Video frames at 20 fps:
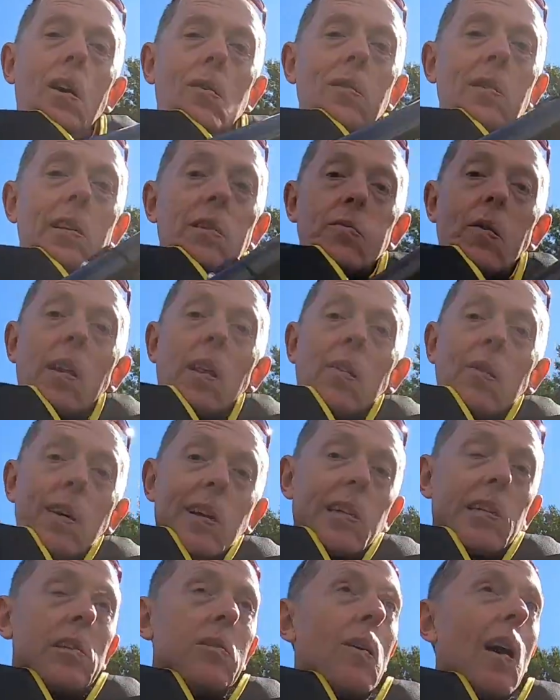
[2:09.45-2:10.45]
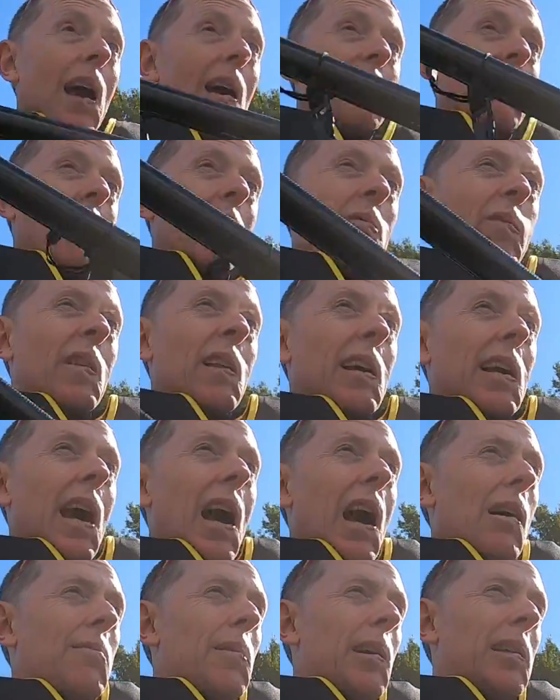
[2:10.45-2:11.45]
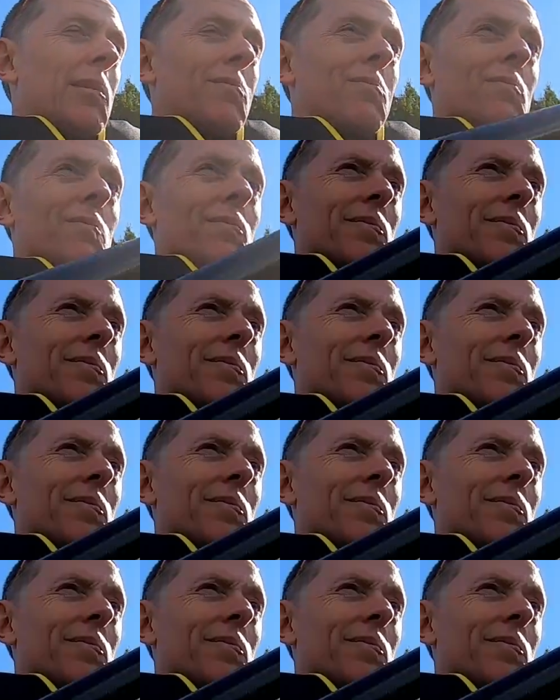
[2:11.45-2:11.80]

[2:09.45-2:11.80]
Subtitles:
which is one of the reasons why I've gone for the Garmin.